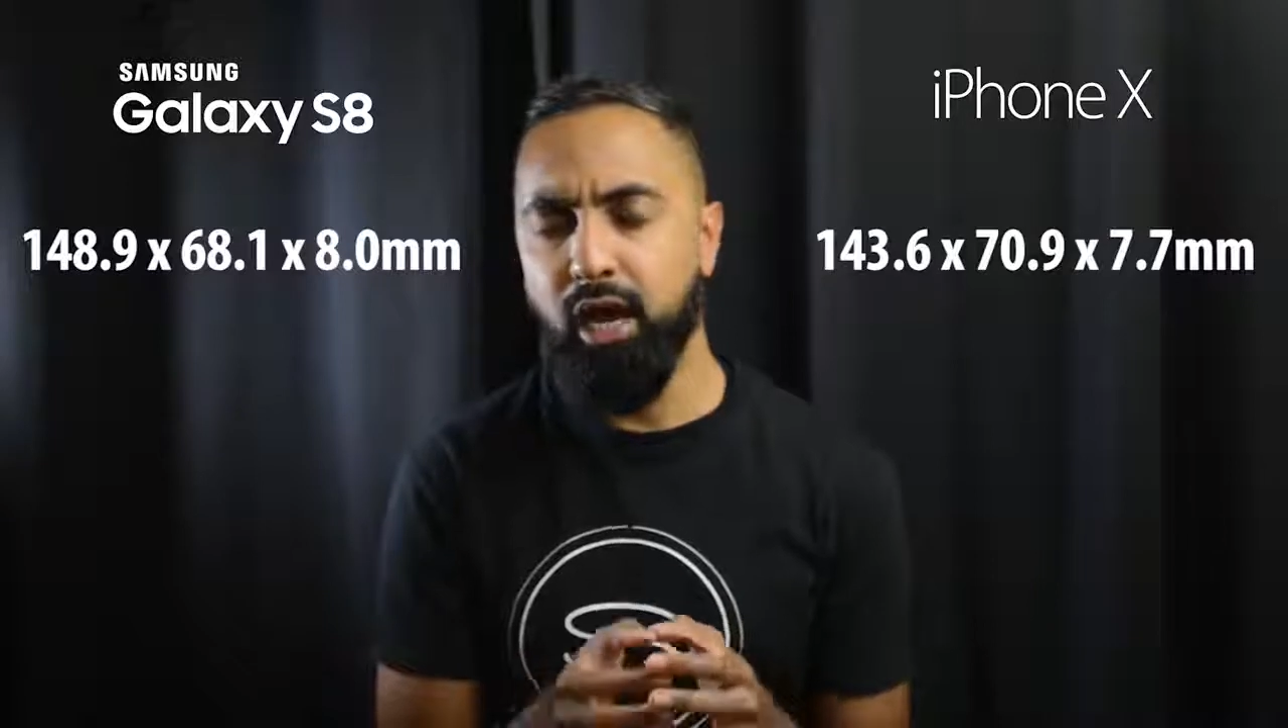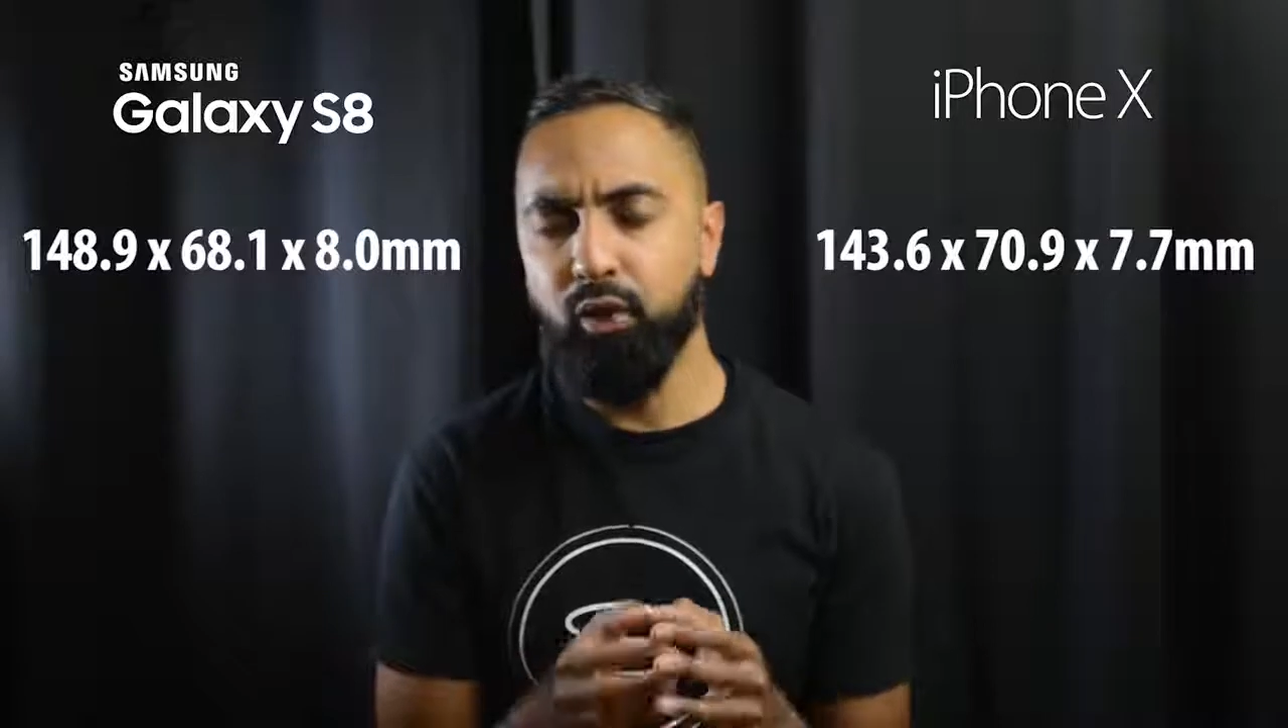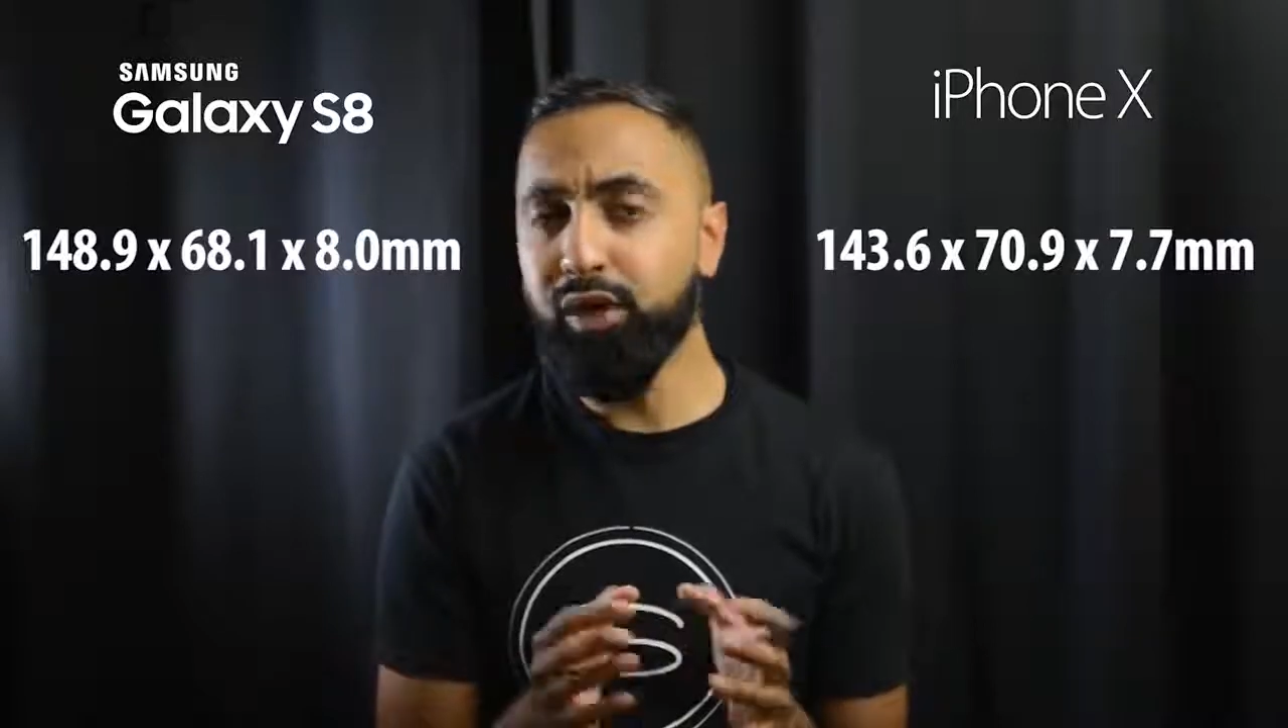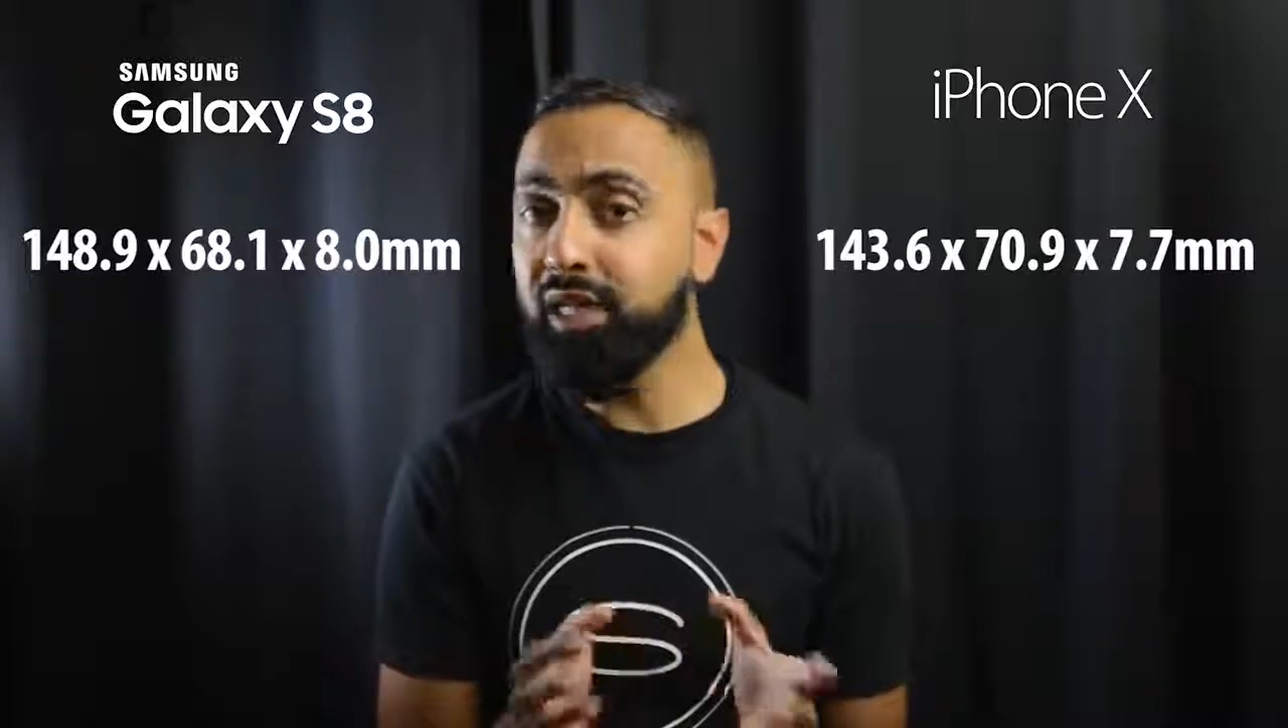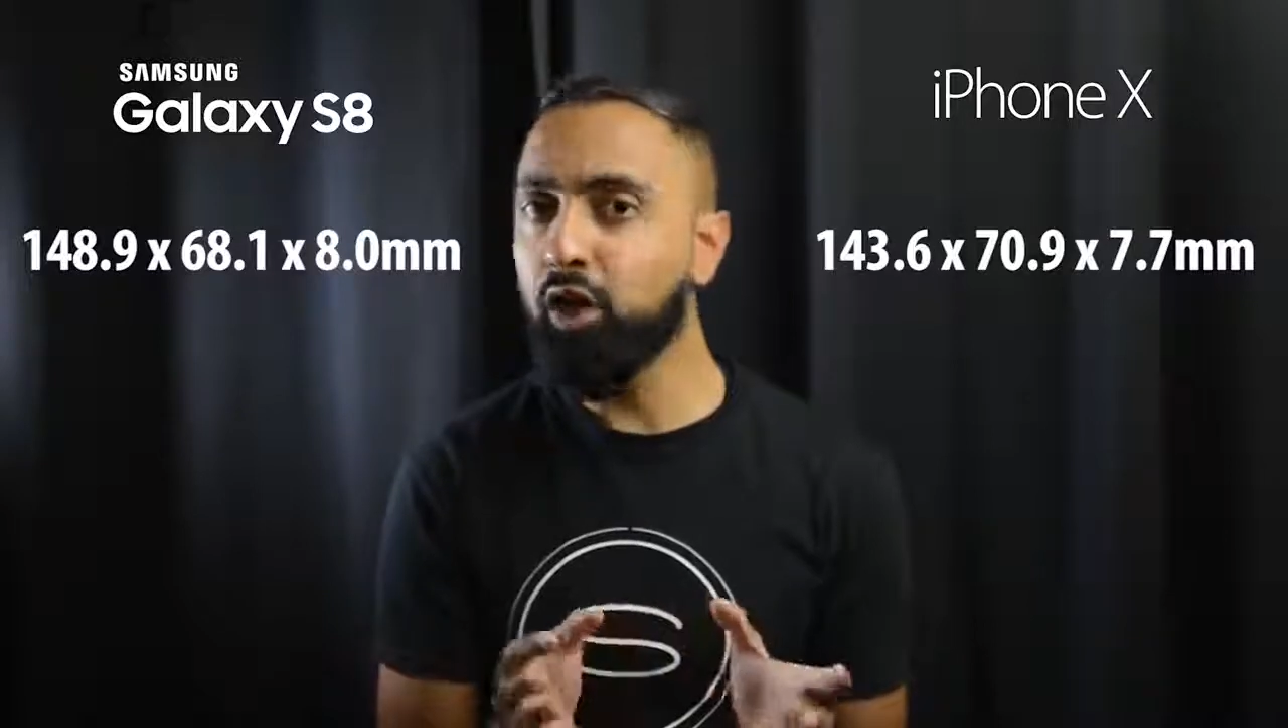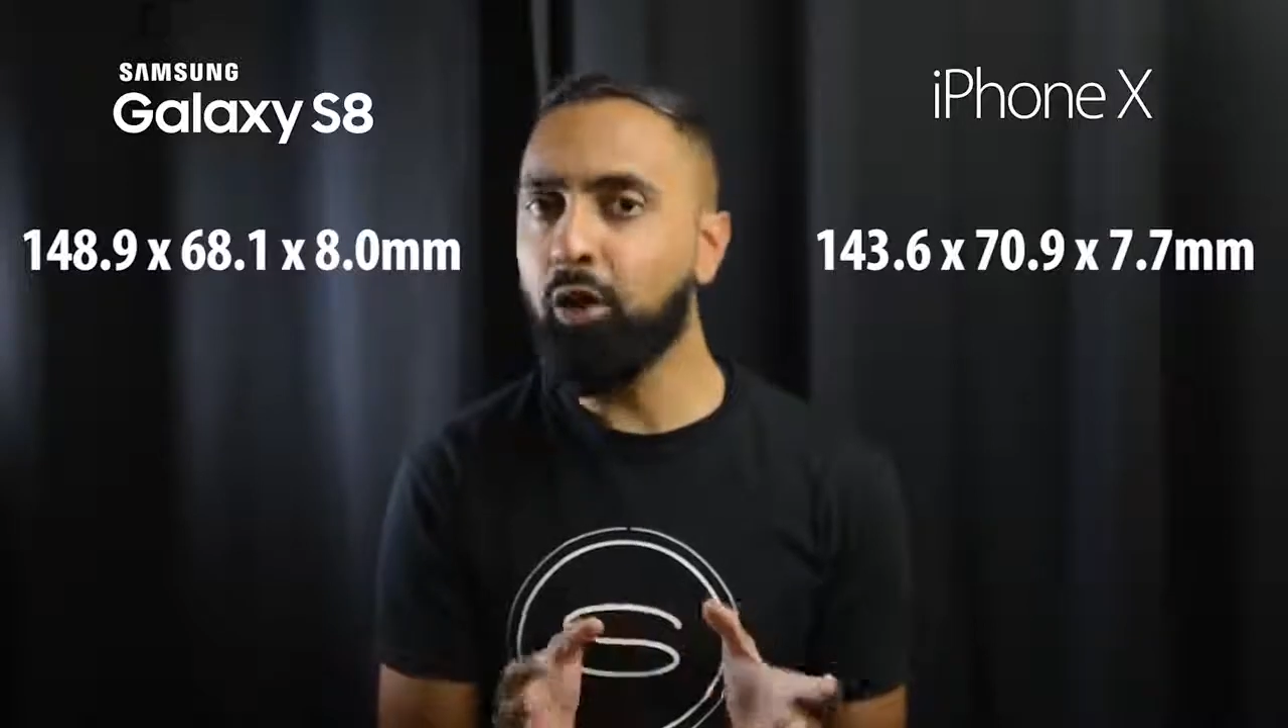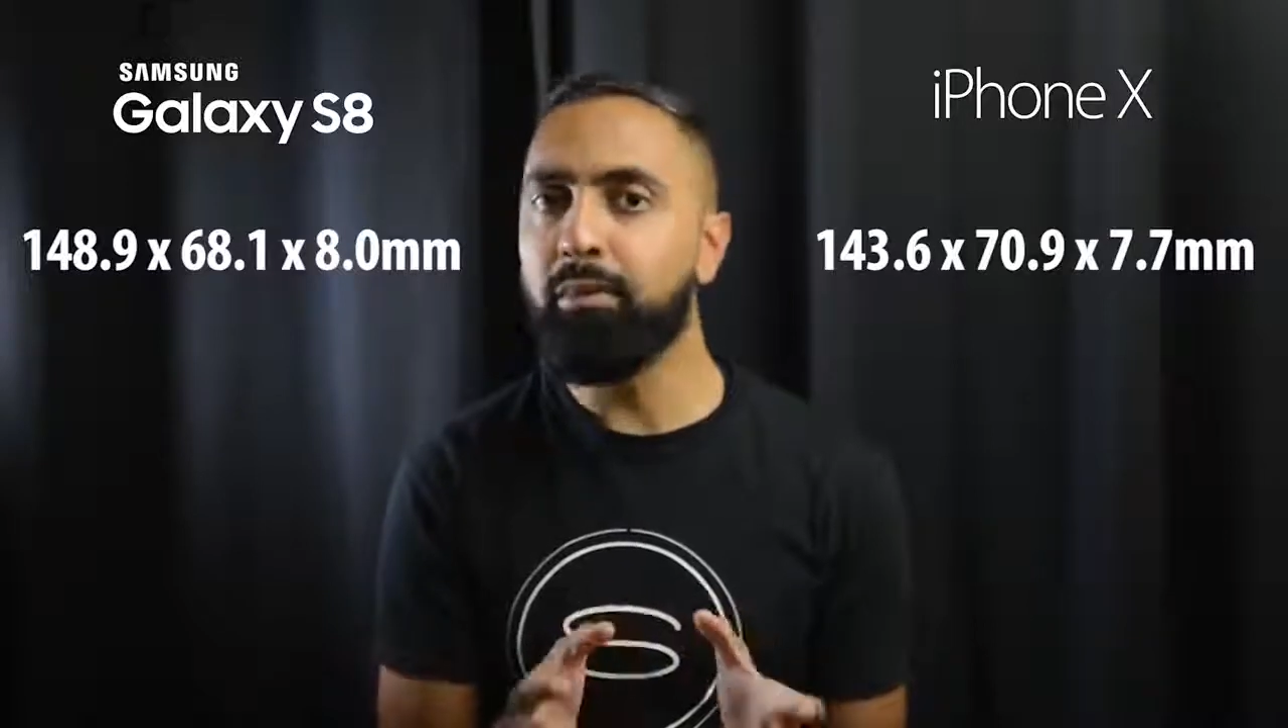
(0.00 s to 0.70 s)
Really not